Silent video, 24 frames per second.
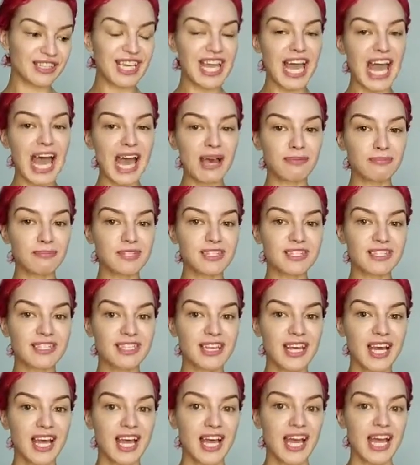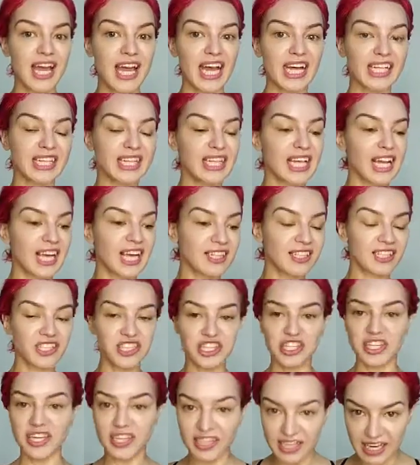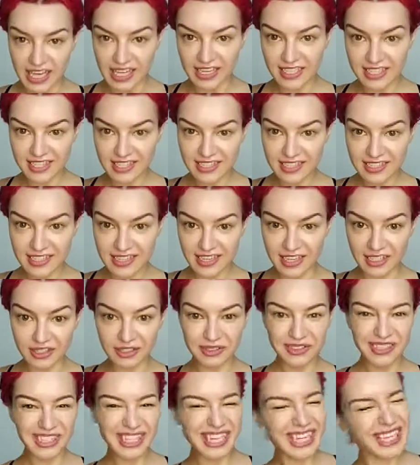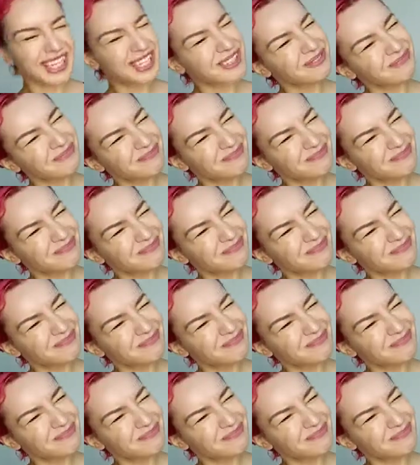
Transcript: abs, and then chicken legs, and you're like,